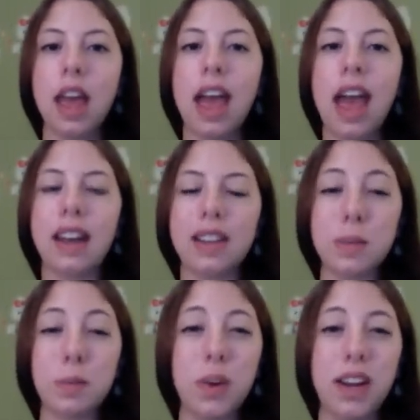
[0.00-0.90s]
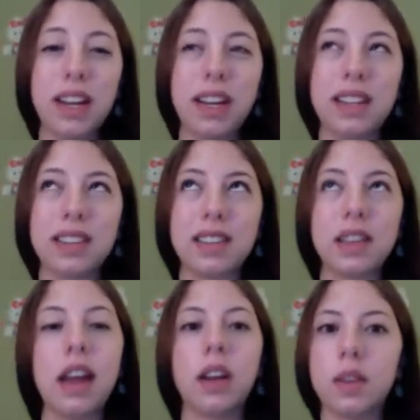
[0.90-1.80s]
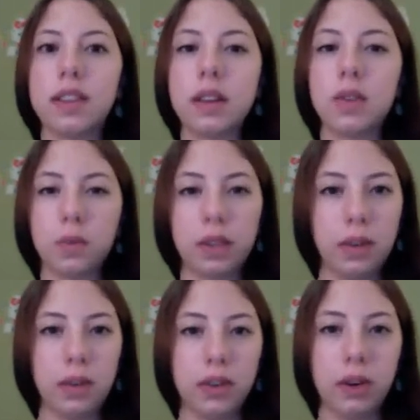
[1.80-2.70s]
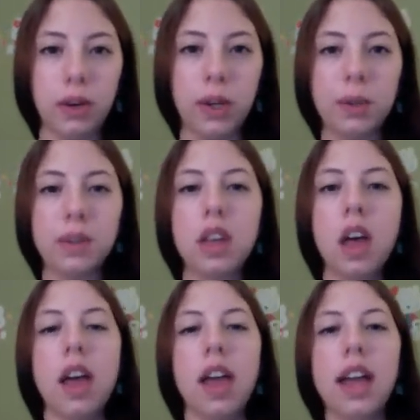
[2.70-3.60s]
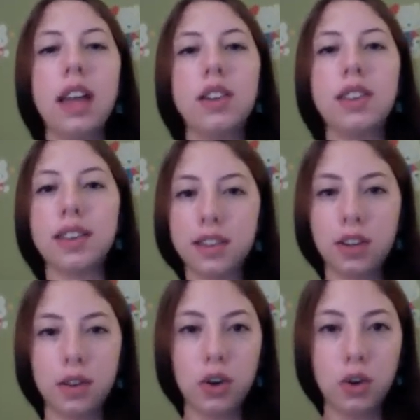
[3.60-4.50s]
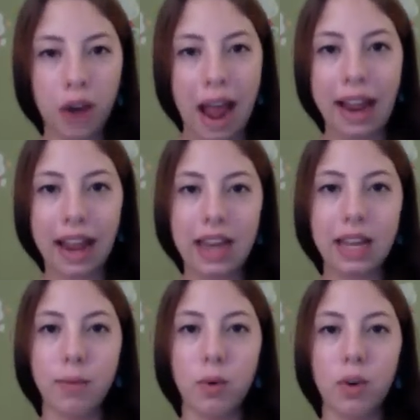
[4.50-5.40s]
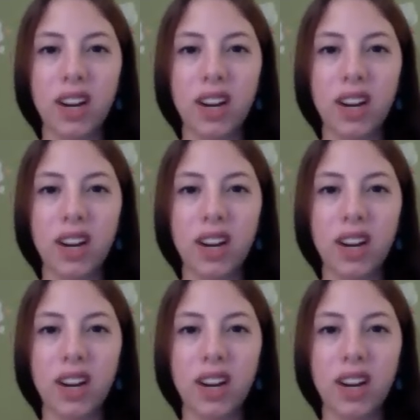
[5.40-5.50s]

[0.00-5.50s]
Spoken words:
And at this point, I know this sounds really, really gross, it doesn't crack anymore.